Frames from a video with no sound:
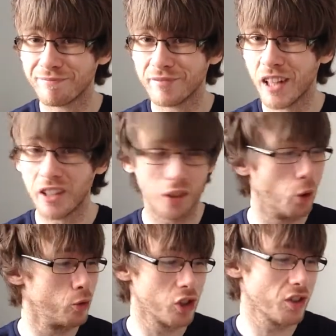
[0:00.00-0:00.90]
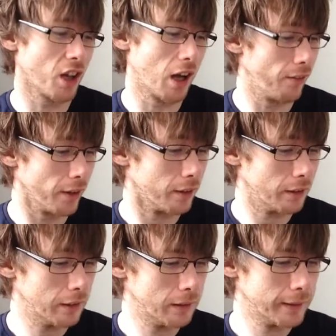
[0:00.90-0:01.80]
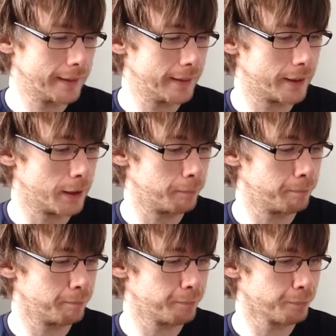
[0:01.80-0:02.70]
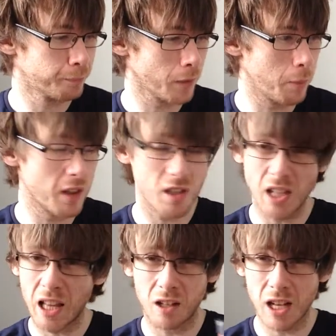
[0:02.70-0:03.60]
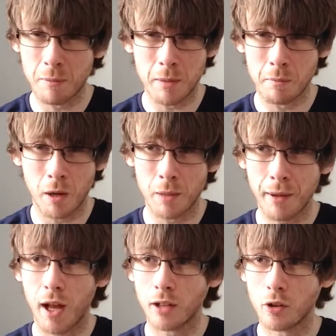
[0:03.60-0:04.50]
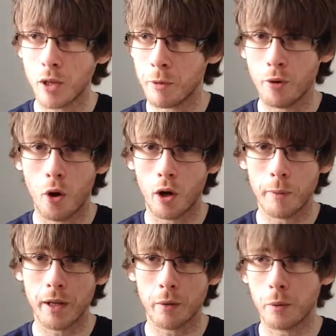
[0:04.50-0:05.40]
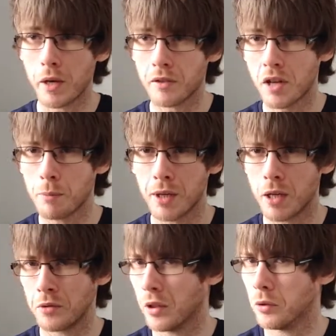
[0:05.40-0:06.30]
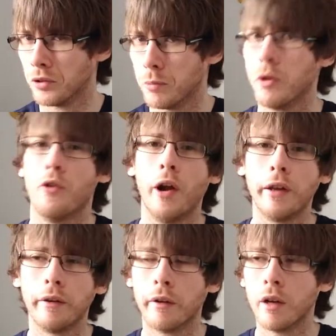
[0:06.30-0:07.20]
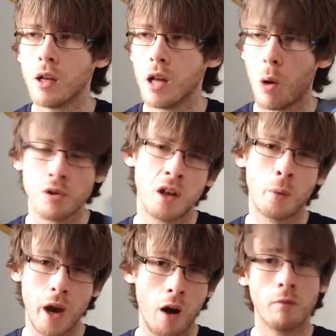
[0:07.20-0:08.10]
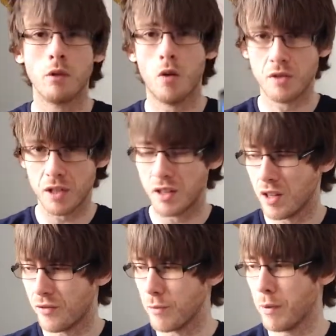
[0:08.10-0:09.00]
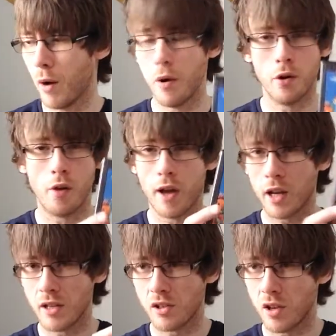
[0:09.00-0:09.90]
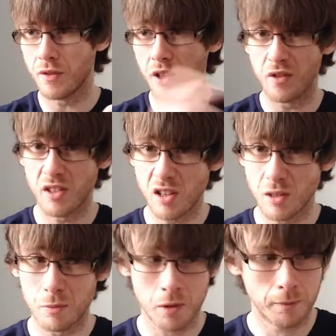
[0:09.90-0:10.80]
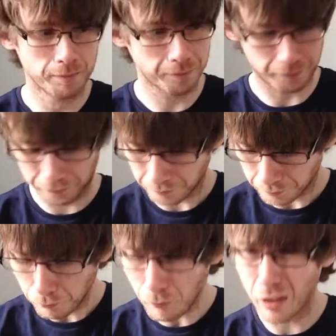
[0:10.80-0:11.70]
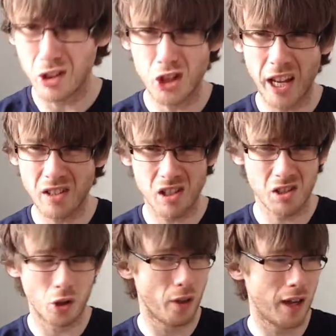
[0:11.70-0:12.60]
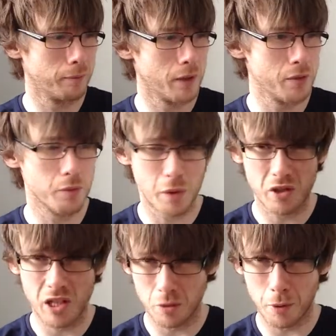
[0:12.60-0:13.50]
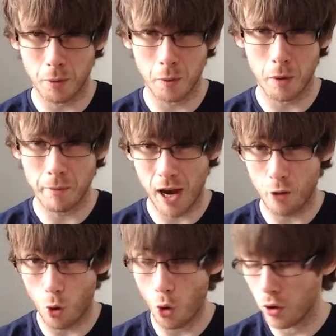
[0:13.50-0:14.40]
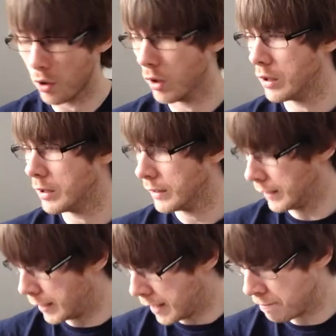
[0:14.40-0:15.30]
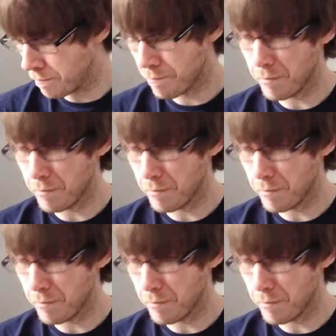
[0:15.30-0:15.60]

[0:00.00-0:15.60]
There you go, just to have it. I mean, the seller gave me money back, don't get me wrong. I mean, when I started playing I was like, oh, something not right here. I wasn't aware, obviously, the different power and all that kinds of in the different systems. And the Genesis and all that, which these will probably work better on.